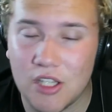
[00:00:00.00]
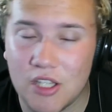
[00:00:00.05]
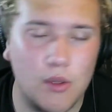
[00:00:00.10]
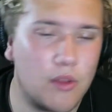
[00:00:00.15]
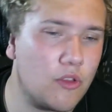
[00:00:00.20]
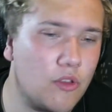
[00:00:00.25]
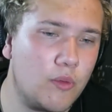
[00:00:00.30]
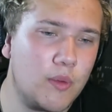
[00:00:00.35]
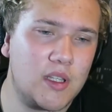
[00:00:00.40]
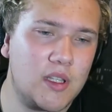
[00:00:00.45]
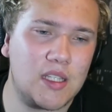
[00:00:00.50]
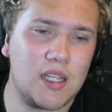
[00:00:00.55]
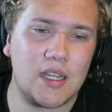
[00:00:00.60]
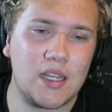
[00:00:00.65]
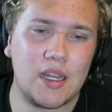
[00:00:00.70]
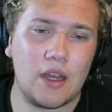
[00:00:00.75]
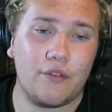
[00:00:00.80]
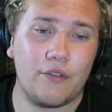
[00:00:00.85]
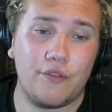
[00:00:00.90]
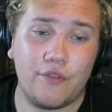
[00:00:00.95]
So I thought we'd sit
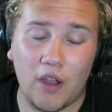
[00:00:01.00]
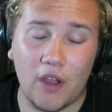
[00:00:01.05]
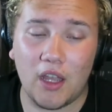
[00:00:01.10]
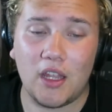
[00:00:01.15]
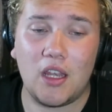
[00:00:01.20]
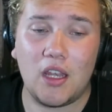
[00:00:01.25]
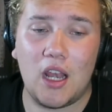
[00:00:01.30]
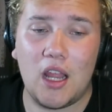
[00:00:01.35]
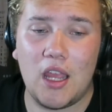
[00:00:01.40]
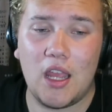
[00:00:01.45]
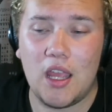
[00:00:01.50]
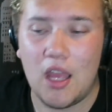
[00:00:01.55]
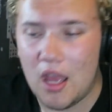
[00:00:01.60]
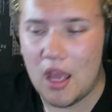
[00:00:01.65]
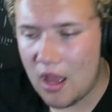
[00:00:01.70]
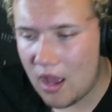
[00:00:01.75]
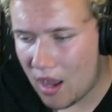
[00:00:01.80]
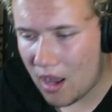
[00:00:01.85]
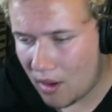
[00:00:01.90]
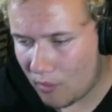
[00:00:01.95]
down finally
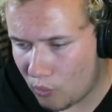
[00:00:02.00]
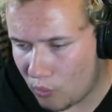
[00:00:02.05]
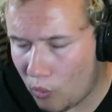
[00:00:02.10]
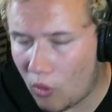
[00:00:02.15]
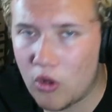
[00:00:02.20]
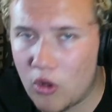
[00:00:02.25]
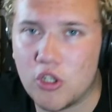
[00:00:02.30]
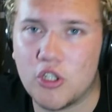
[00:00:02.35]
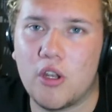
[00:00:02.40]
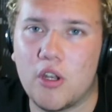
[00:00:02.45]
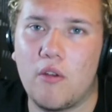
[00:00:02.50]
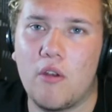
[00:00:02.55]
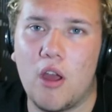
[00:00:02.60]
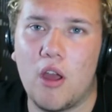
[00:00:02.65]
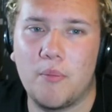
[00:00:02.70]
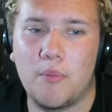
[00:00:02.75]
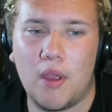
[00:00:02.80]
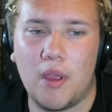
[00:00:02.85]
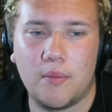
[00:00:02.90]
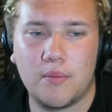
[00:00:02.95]
and watch Don't
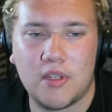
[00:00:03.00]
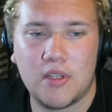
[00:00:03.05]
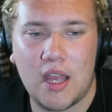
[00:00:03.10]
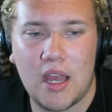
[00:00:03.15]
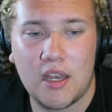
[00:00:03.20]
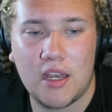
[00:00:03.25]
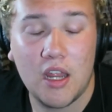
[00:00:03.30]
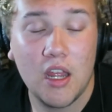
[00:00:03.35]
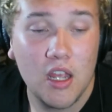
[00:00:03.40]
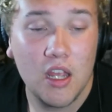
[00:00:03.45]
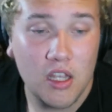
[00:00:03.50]
Hug Me, I'm Scared.